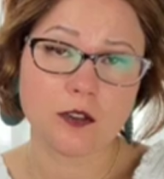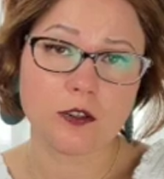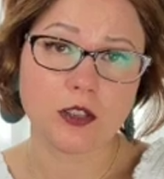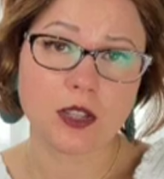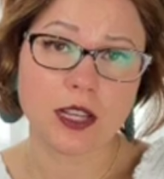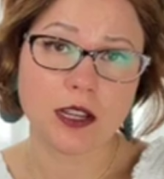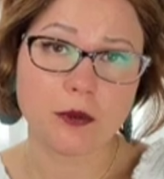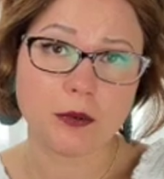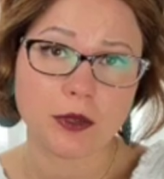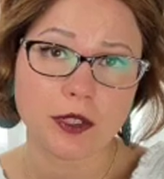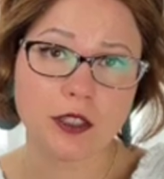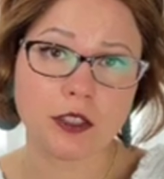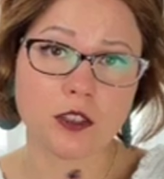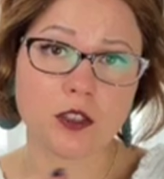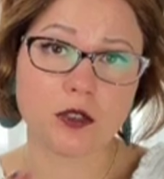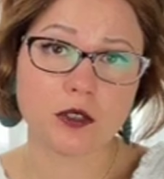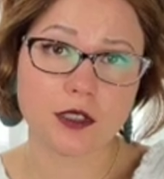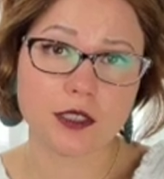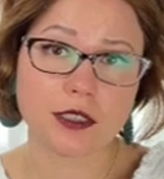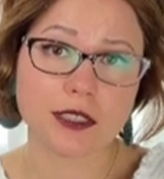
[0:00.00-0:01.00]
flap and
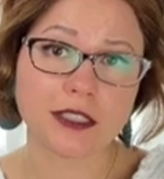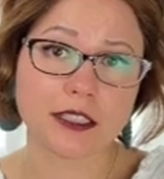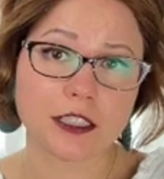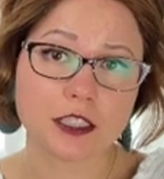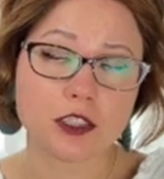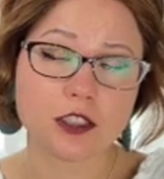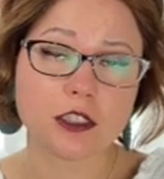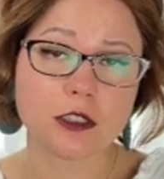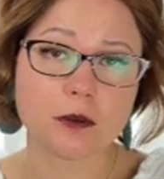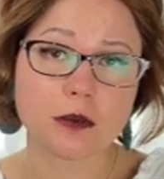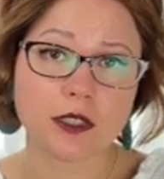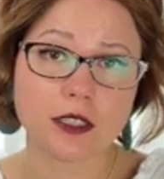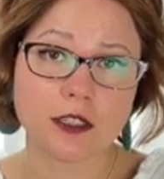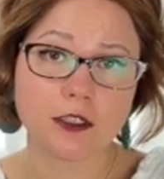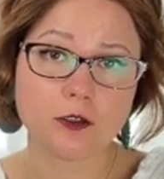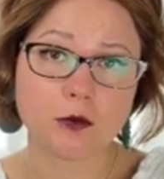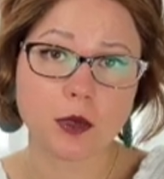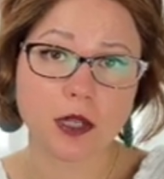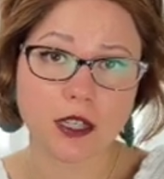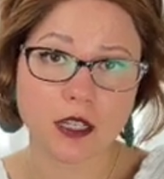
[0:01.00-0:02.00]
use Steri-Strips
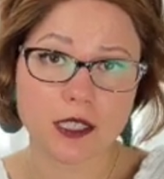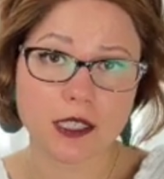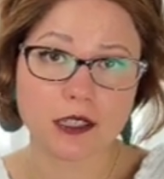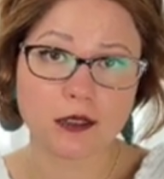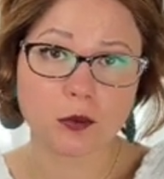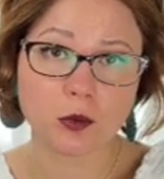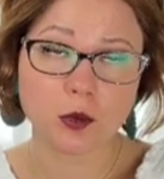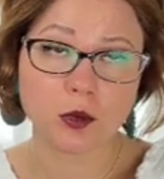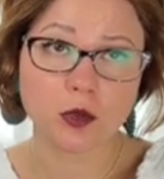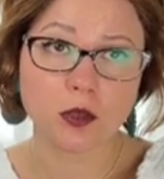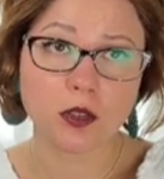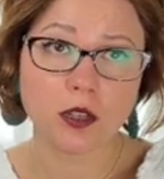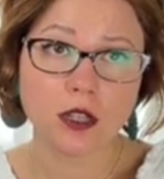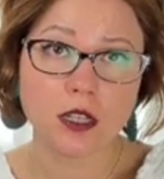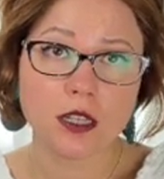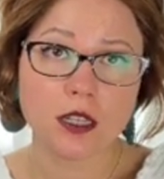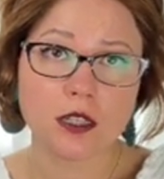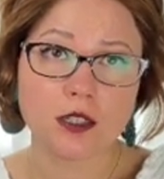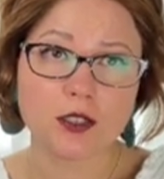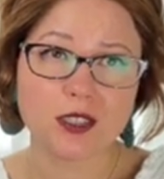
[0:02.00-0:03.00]
if possible,
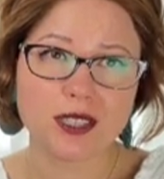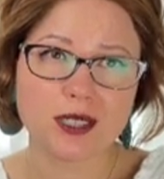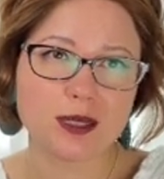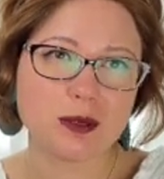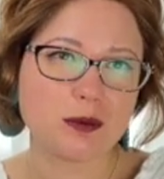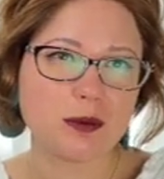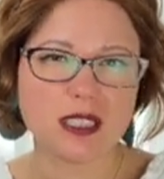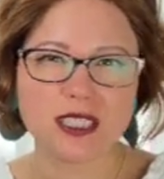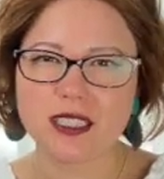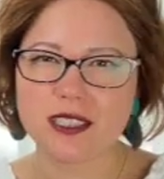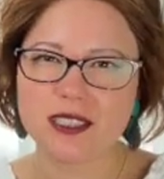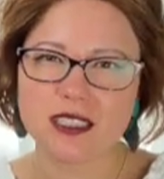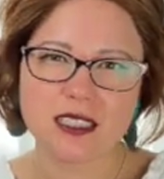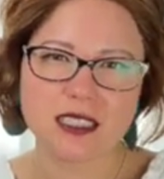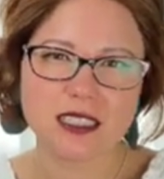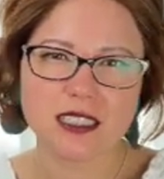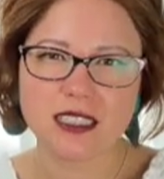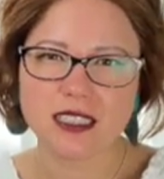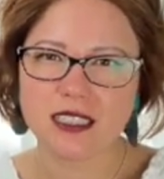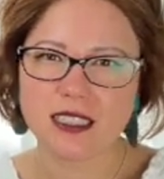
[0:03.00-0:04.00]
just because
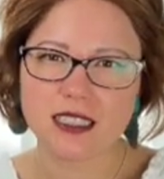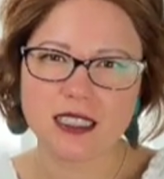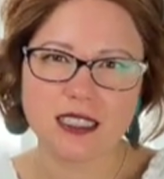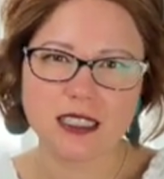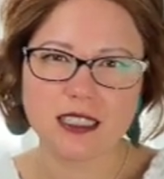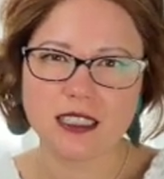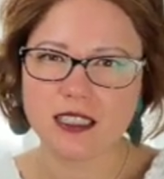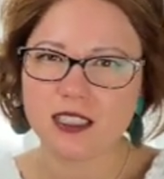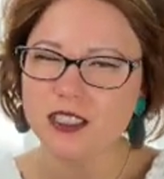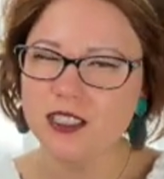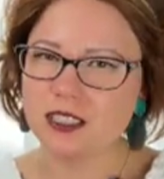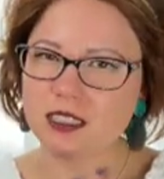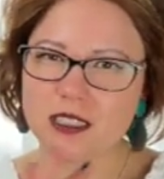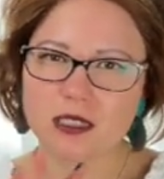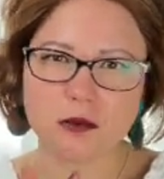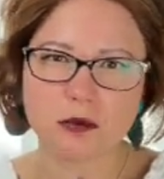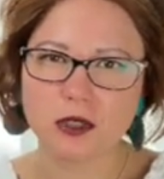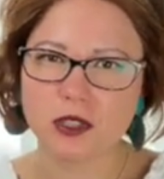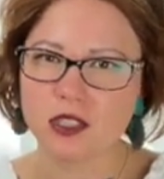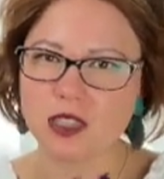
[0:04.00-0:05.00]
it, it's
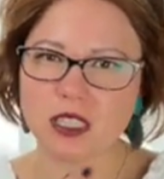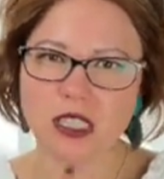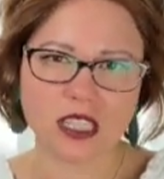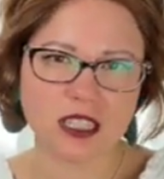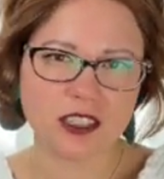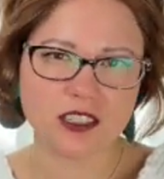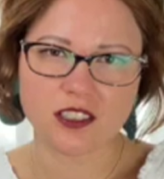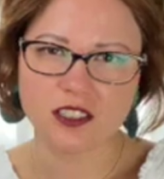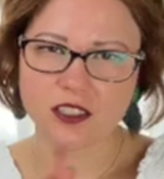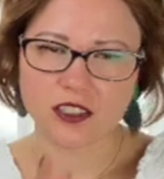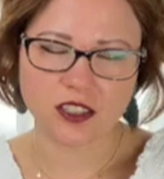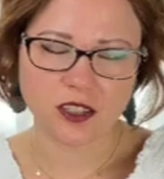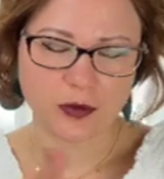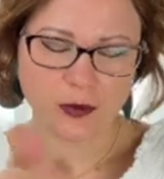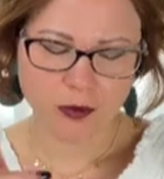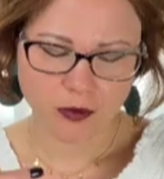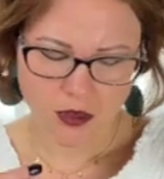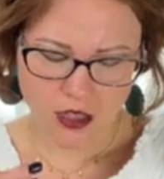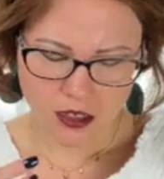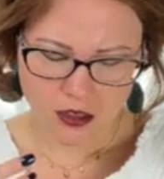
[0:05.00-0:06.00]
just much nicer.
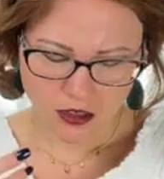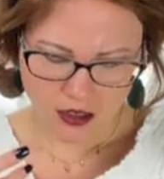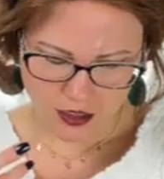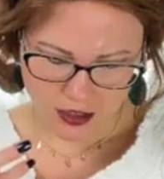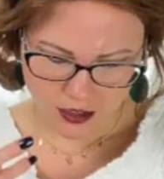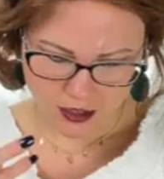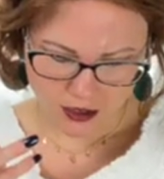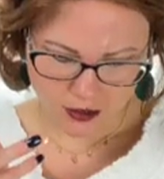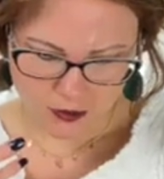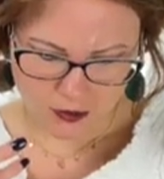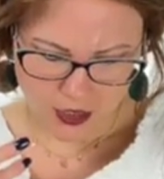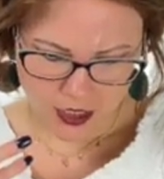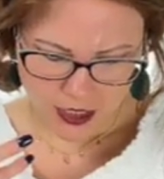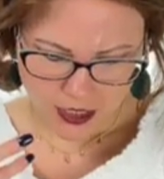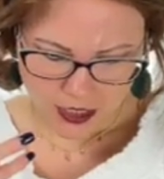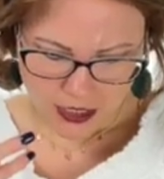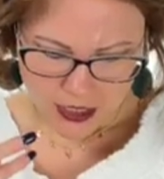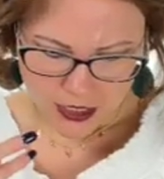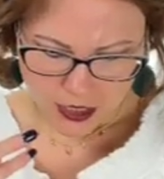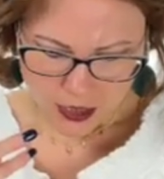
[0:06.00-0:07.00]
Um,
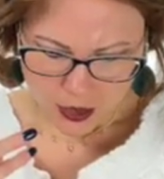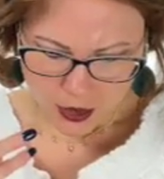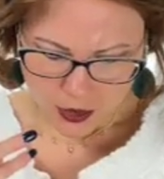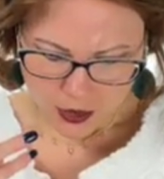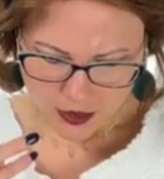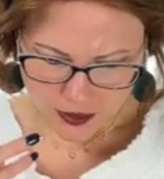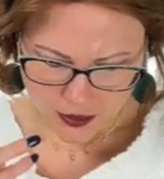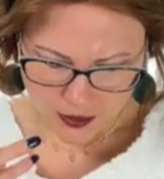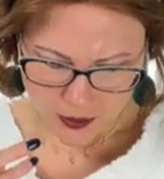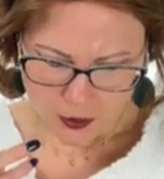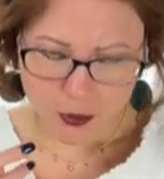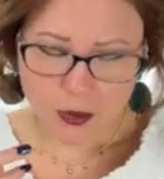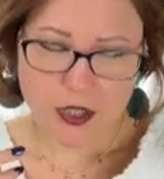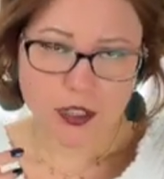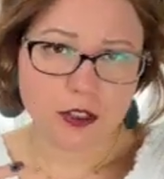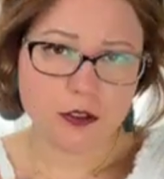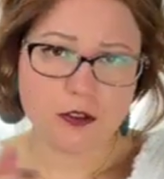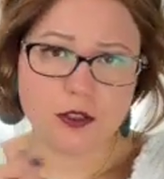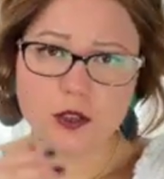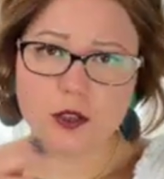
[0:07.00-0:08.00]
but
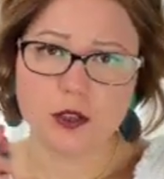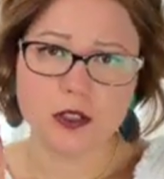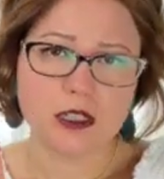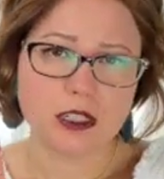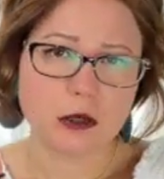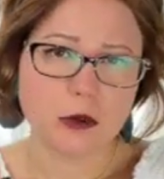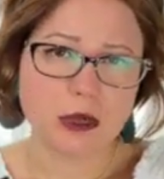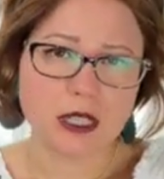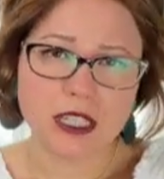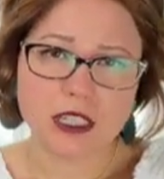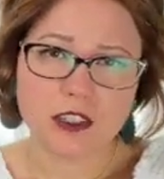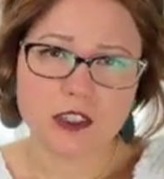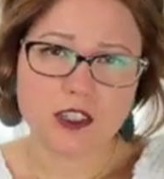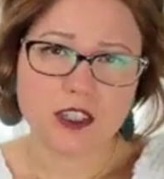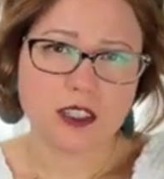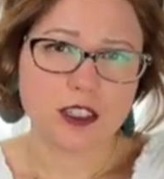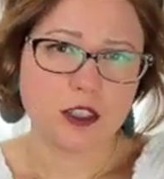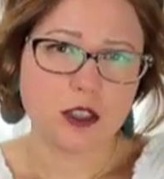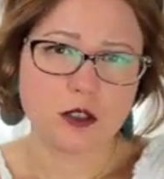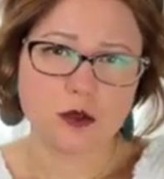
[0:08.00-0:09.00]
if you're in a pinch
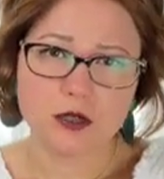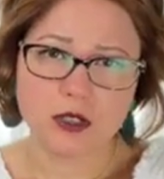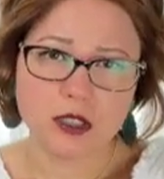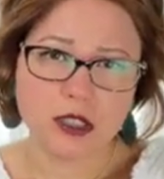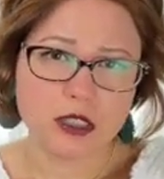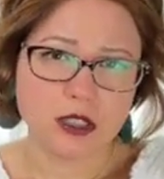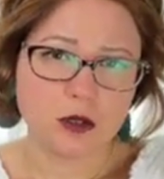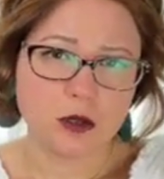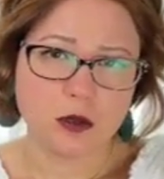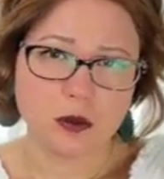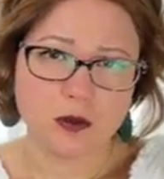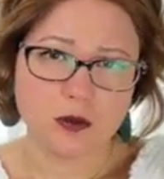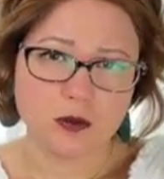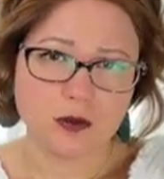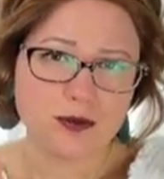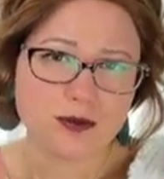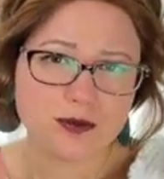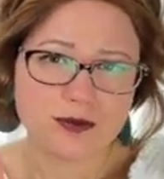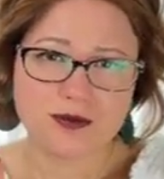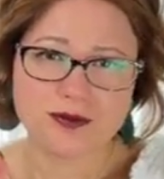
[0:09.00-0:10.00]
and you really don't,
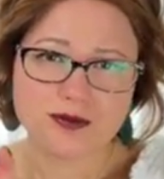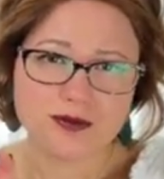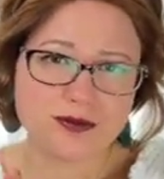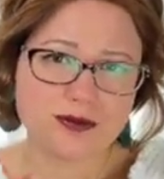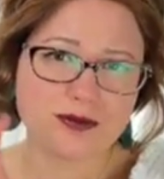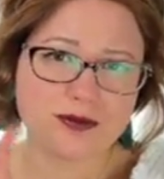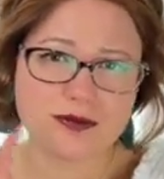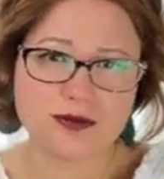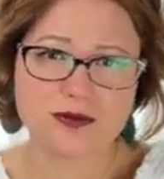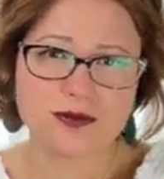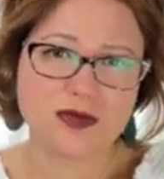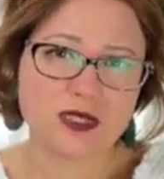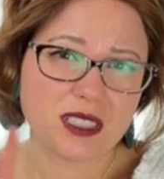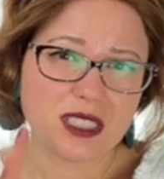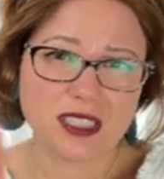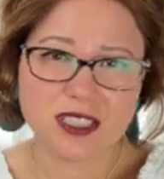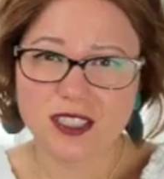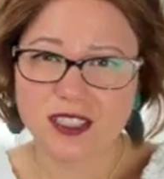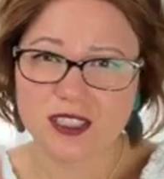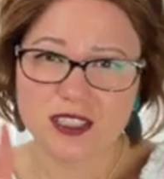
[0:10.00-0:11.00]

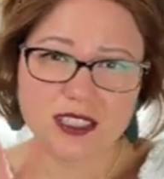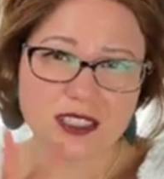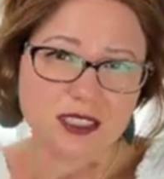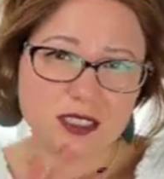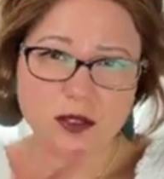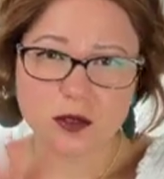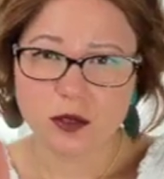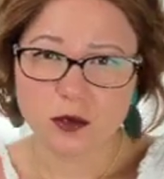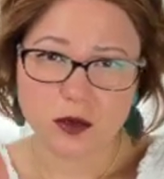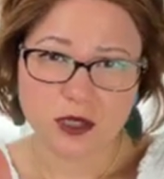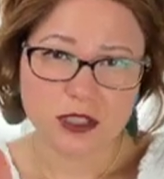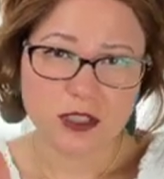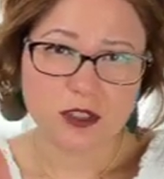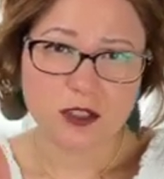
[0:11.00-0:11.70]
you just don't know what to